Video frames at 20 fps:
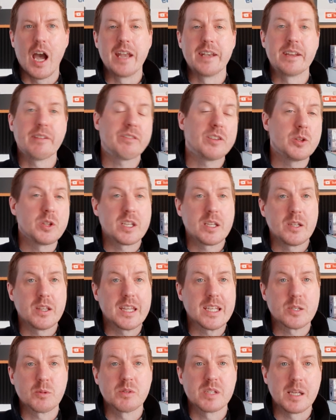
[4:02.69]
And if
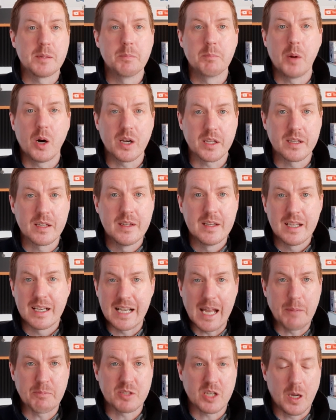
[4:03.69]
this was in my
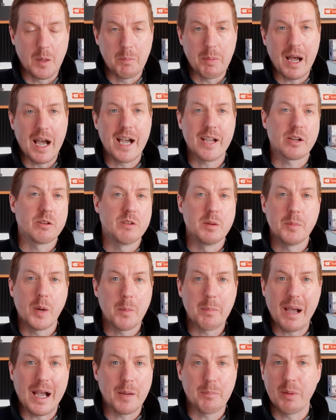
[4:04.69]
laptop bag or in my
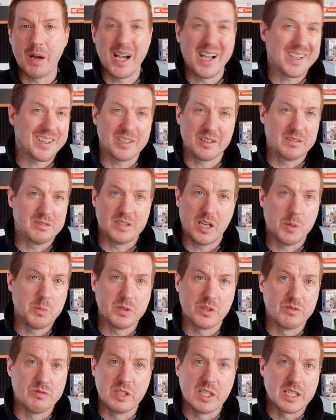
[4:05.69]
backpack, I
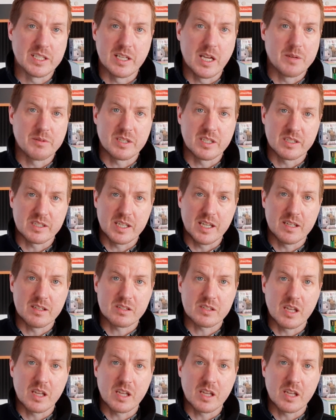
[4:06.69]
wouldn't really notice it.